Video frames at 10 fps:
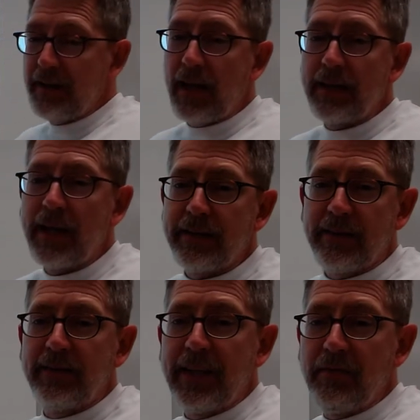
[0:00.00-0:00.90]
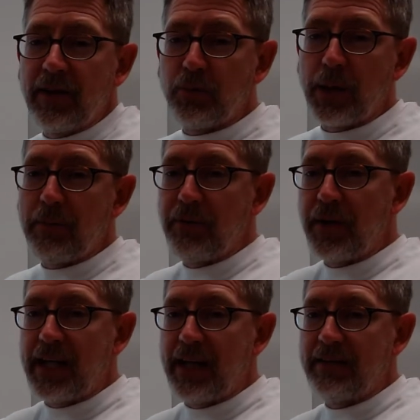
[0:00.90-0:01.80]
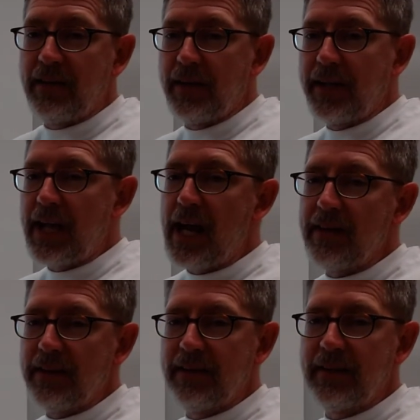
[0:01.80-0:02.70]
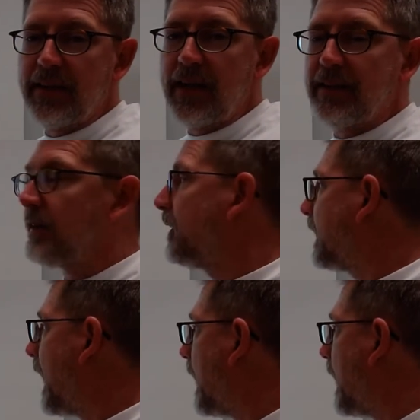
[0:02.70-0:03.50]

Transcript: I like to leave this one up for the kids to look at, because they like to look at